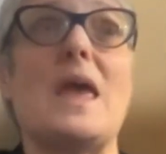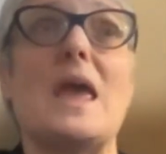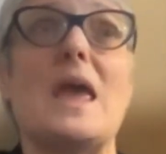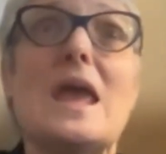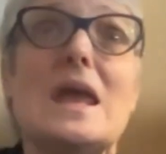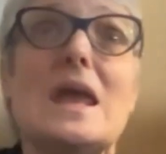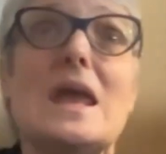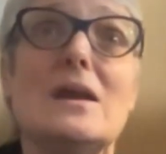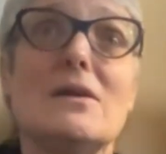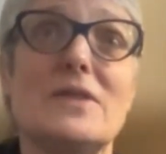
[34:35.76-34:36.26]

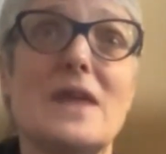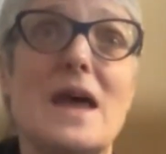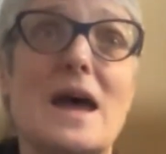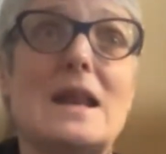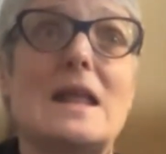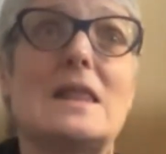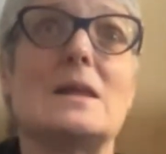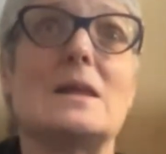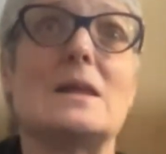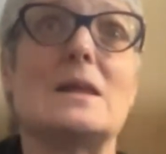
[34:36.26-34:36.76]
pain of
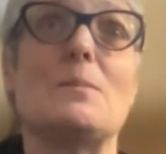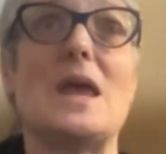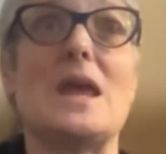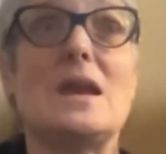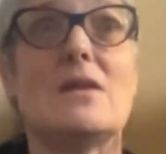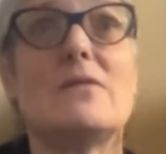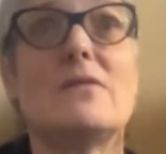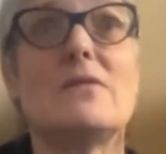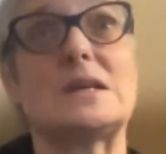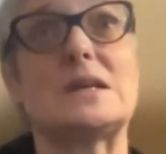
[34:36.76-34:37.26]
that, and the
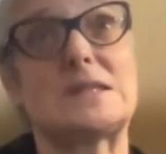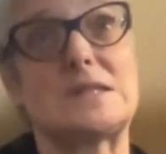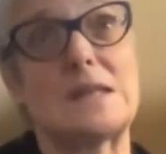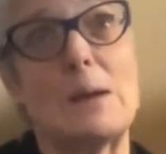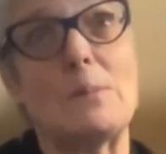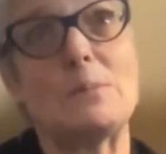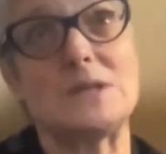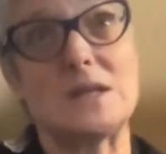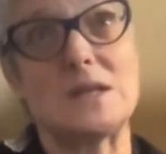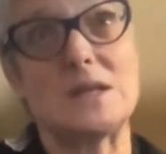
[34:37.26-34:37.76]
pain of
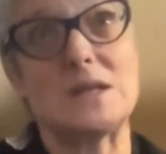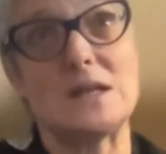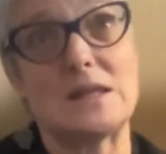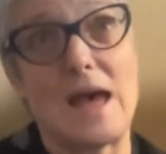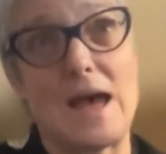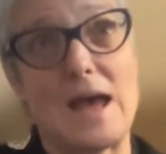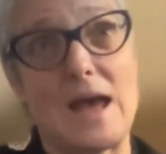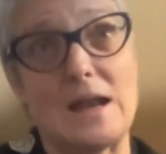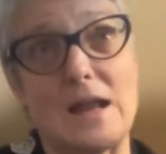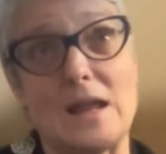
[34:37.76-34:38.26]
accepting
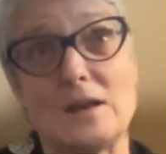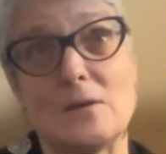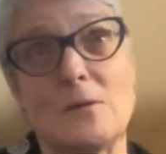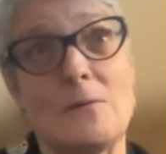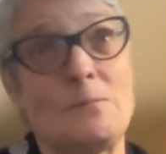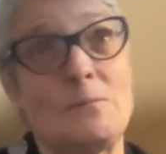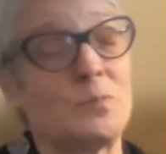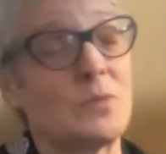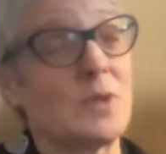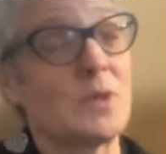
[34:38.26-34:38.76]
that, and
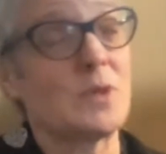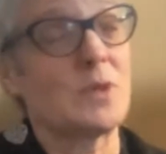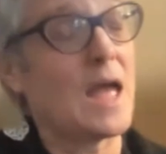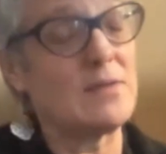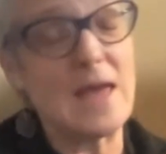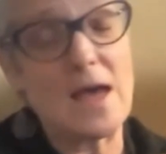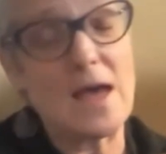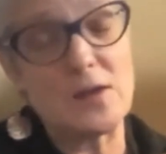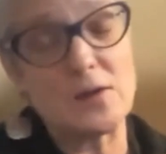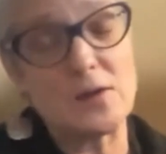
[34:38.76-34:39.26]

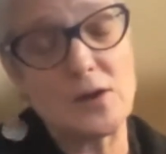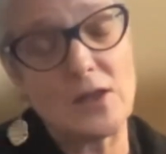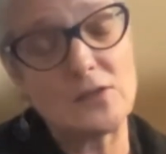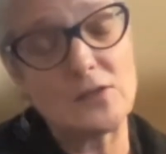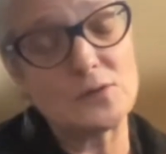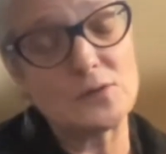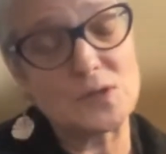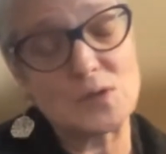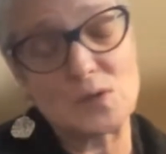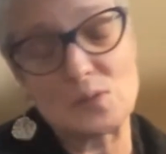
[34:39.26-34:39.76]

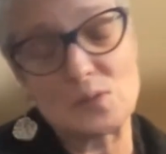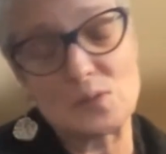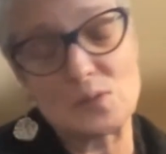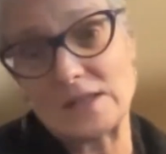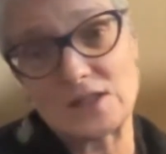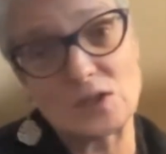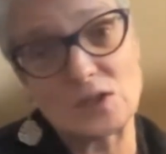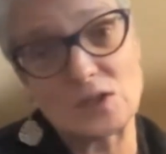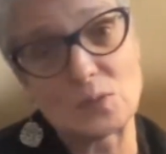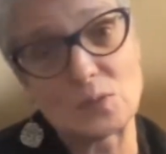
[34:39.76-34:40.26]
those
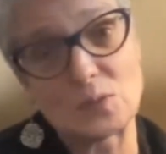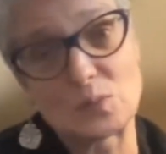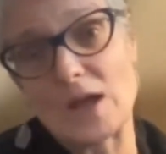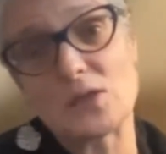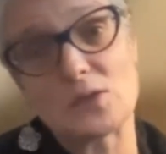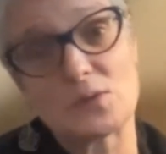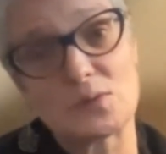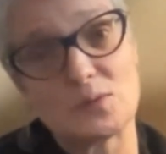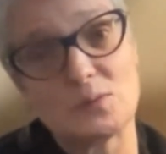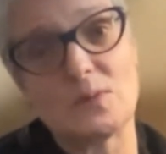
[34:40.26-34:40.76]
threads still
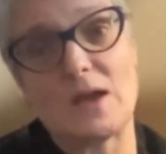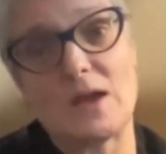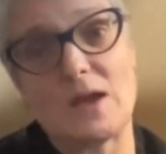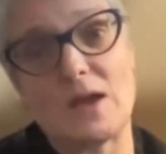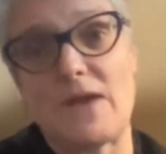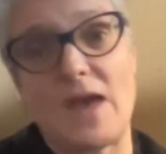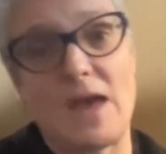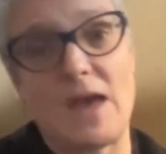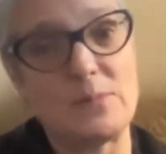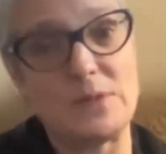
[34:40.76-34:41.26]
run through my
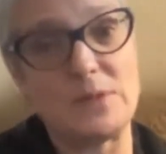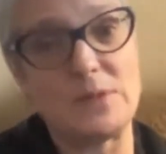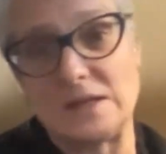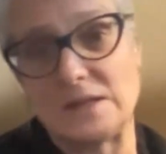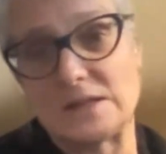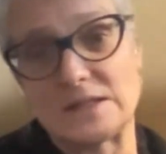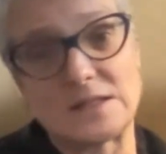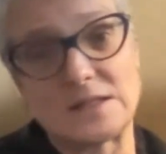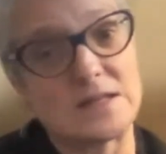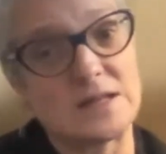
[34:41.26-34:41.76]
family,
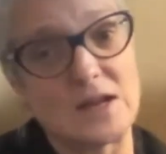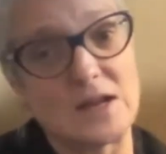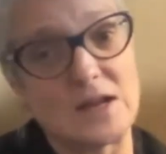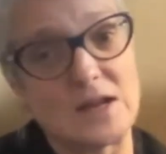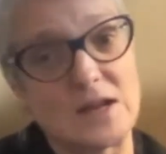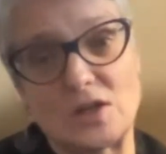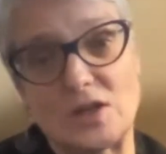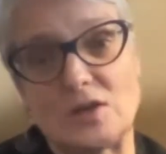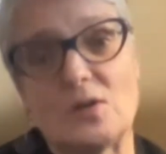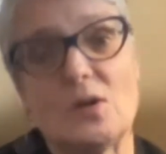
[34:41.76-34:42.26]
and
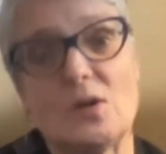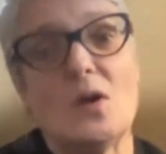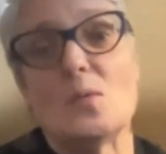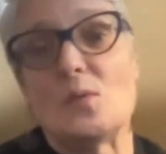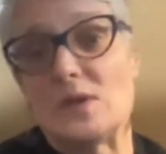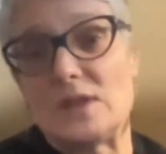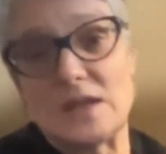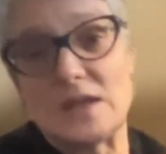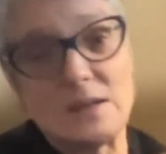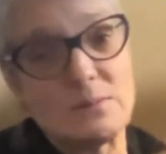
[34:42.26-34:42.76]
disconnection
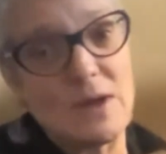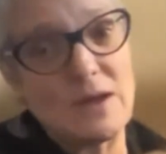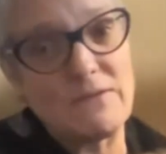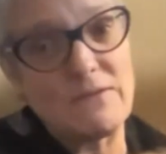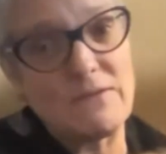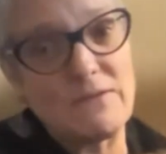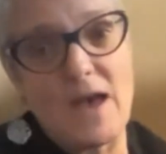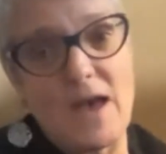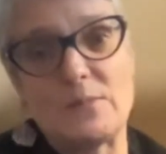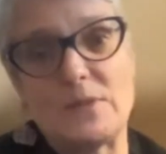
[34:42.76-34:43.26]
within my
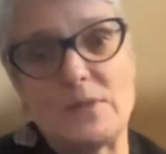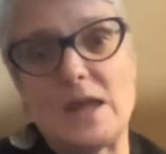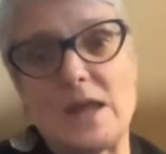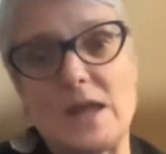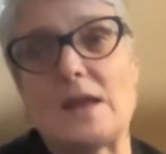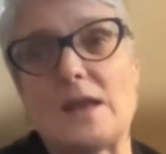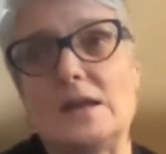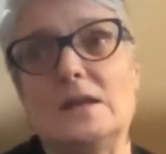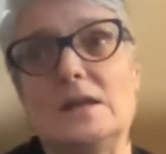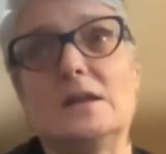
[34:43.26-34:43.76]
family,
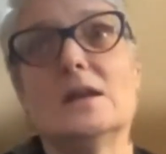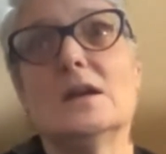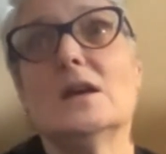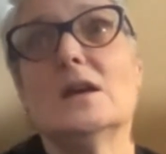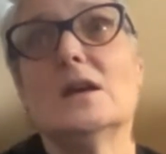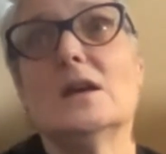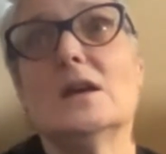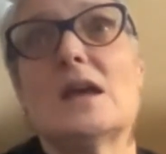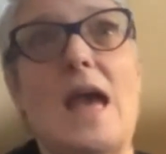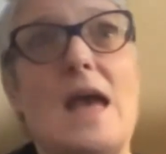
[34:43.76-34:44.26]
and
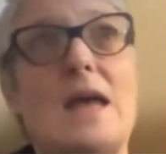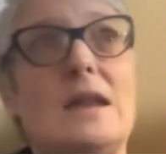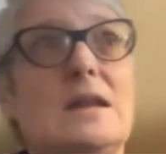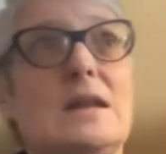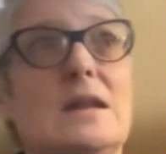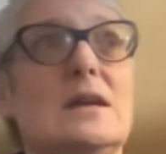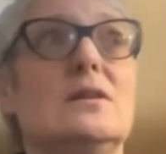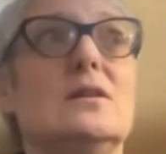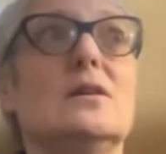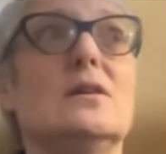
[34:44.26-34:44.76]

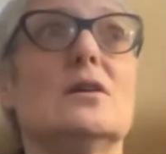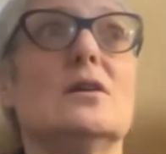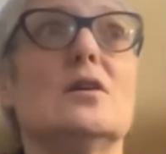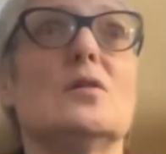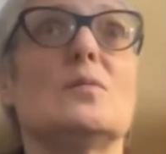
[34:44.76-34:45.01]
in